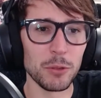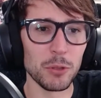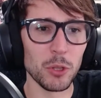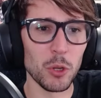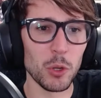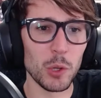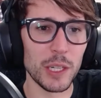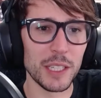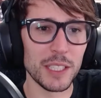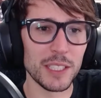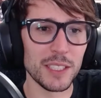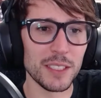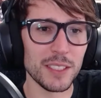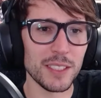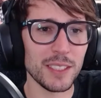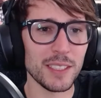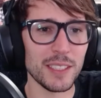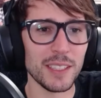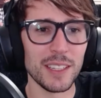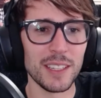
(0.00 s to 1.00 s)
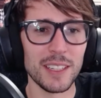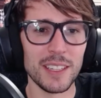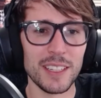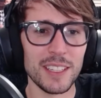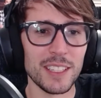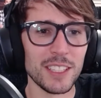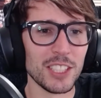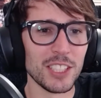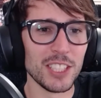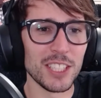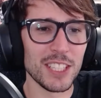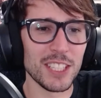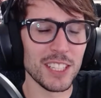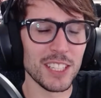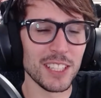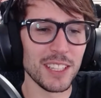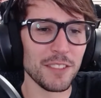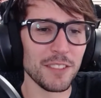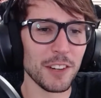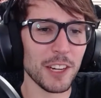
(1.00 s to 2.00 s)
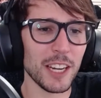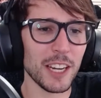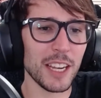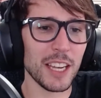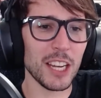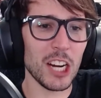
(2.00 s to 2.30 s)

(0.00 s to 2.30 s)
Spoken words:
Lawrence just delivering an